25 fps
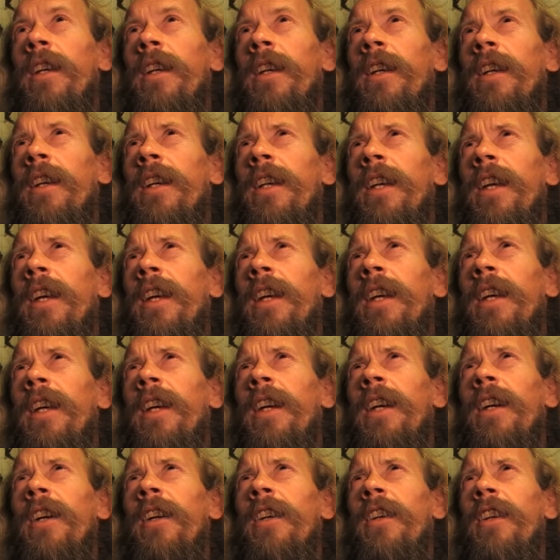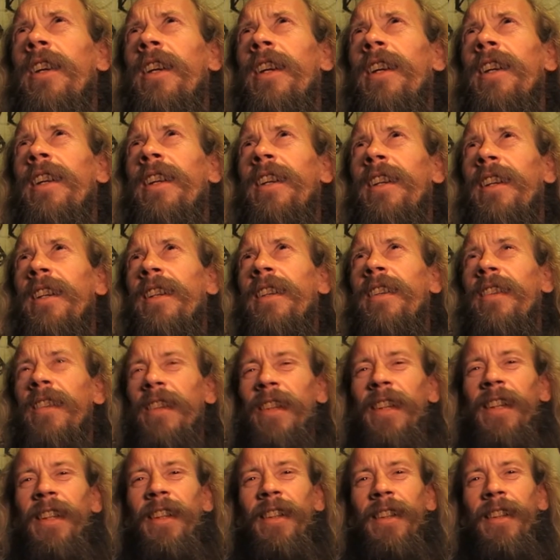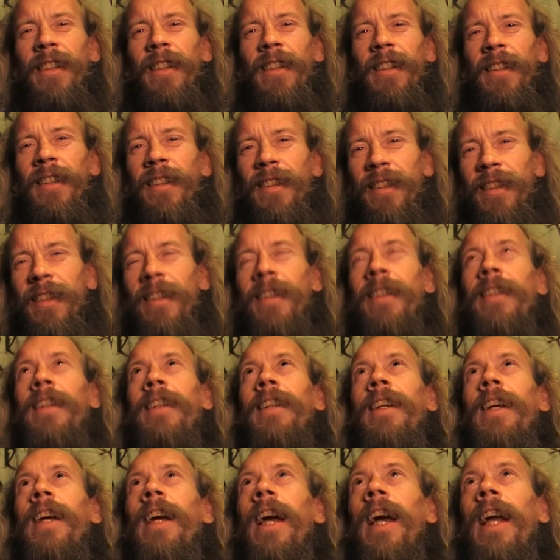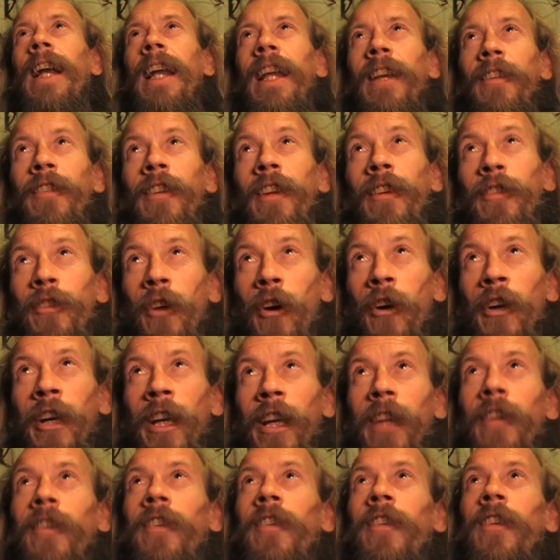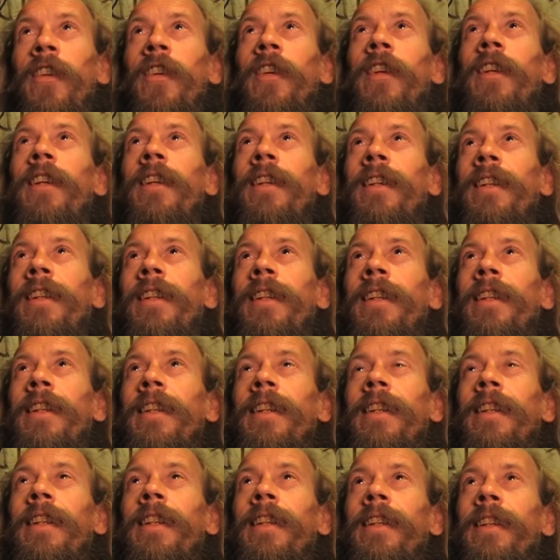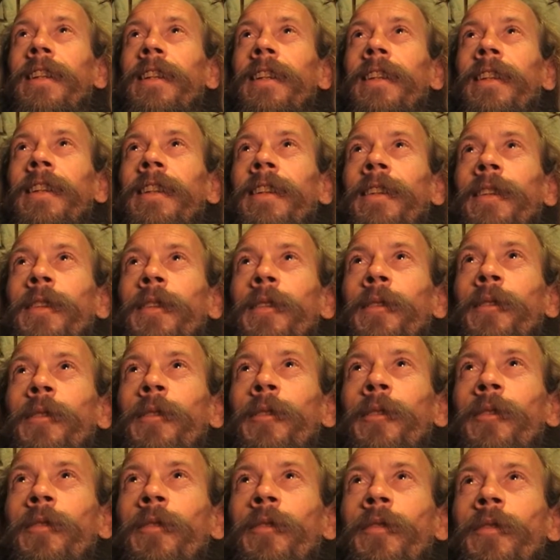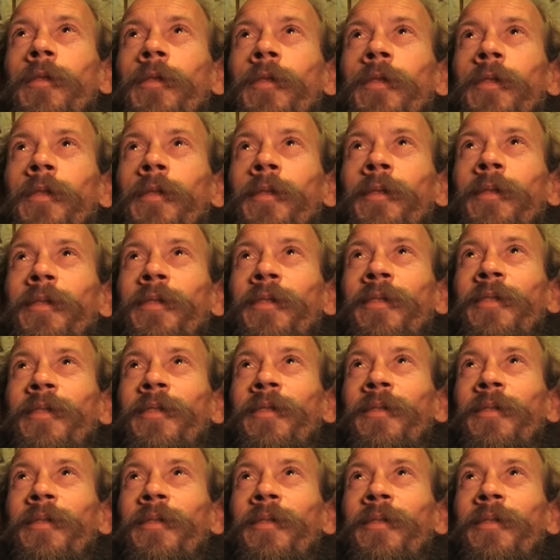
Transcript: Yeah, that's bullshit as well. Yeah. So if it's at least he's honest. If it's your enemy, that's your fucking enemy.